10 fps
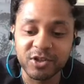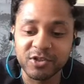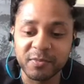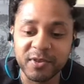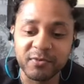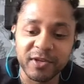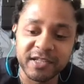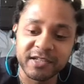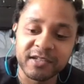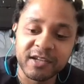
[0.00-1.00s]
up in the
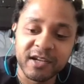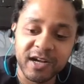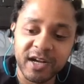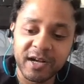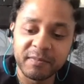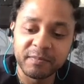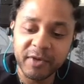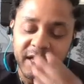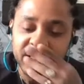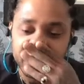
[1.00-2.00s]
reading.
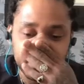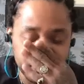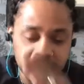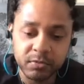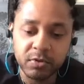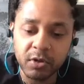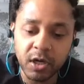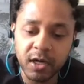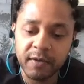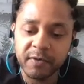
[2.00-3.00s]

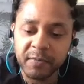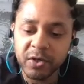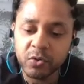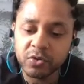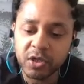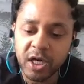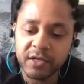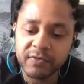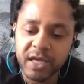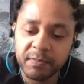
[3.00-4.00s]
You're being called to kind of
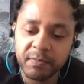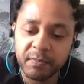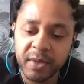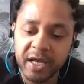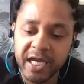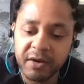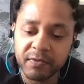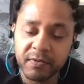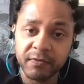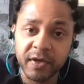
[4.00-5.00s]
take better care of
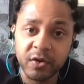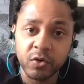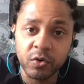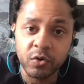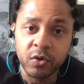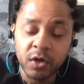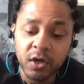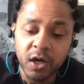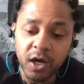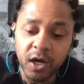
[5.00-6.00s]
the vehicle,
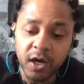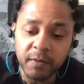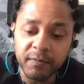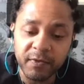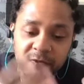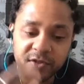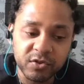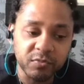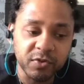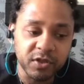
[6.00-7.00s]
the vessel,
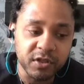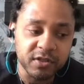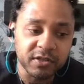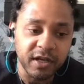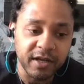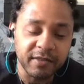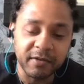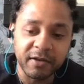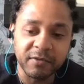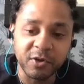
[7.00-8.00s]
because
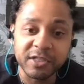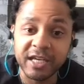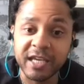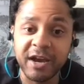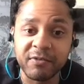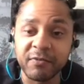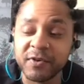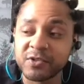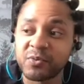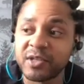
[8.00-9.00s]
if you're not taking care of the
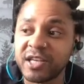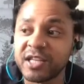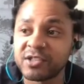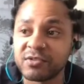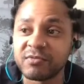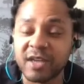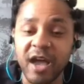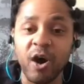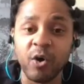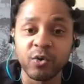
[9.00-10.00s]
vessel, when you get
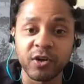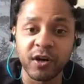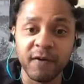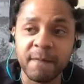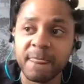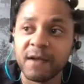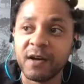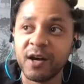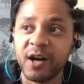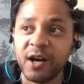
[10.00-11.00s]
older,
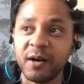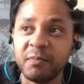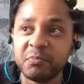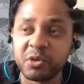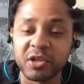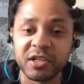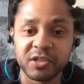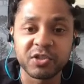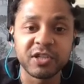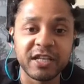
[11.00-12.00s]
it's
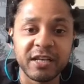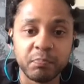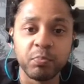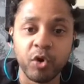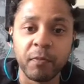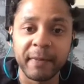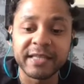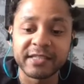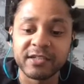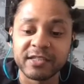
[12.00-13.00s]
gonna need more
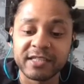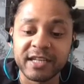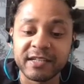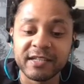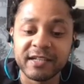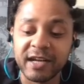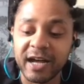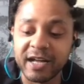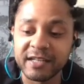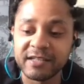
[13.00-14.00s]
maintenance in it,
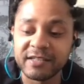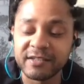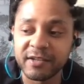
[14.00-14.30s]
and